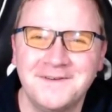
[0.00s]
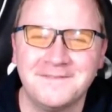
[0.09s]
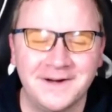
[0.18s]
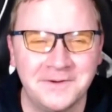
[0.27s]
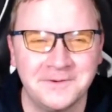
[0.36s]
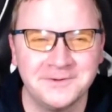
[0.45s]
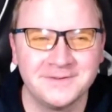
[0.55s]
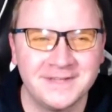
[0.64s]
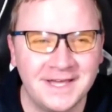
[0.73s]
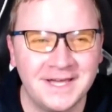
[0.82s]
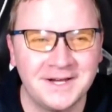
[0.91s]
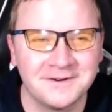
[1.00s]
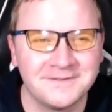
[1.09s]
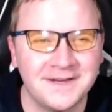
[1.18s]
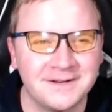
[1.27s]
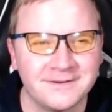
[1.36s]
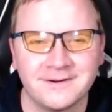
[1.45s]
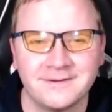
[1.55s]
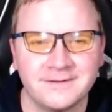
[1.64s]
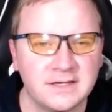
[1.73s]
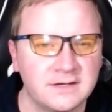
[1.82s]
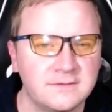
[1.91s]
For anyone who's an Ager fan, they're
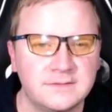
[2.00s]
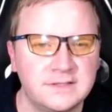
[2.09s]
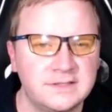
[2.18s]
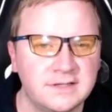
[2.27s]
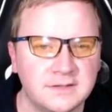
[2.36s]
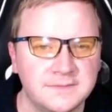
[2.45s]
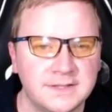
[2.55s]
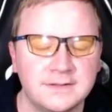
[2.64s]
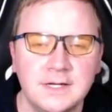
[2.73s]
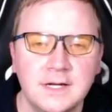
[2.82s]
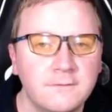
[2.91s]
going like, what are you talking about?